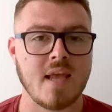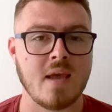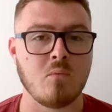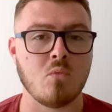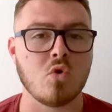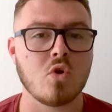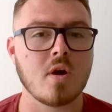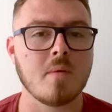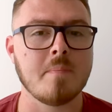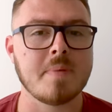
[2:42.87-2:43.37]
It
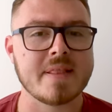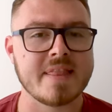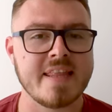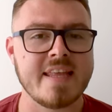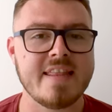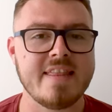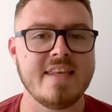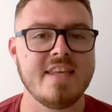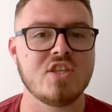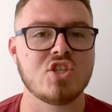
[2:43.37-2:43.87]
will
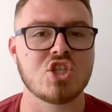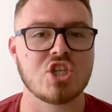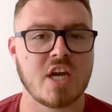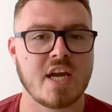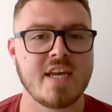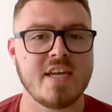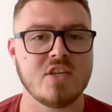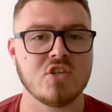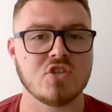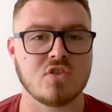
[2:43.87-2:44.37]
completely
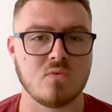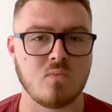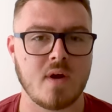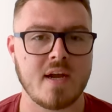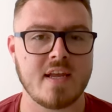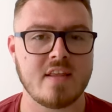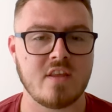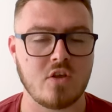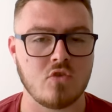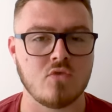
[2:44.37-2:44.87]
change the
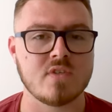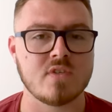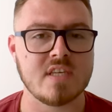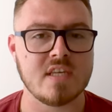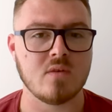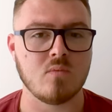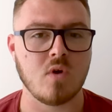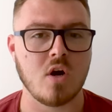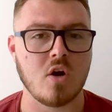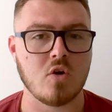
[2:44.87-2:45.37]
way that you see
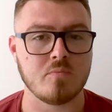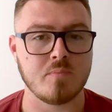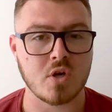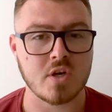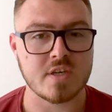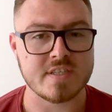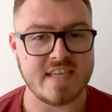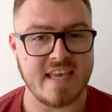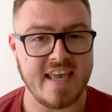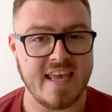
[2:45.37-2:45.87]
the world
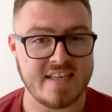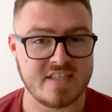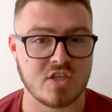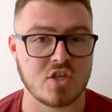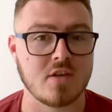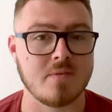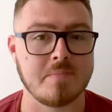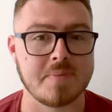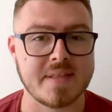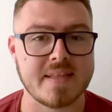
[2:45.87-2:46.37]
because it is a
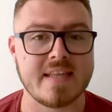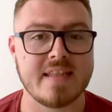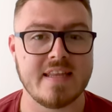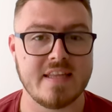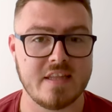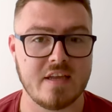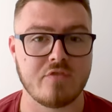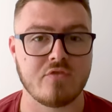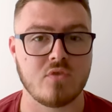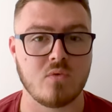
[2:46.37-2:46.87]
completely
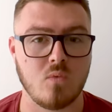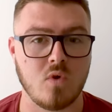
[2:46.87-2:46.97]
different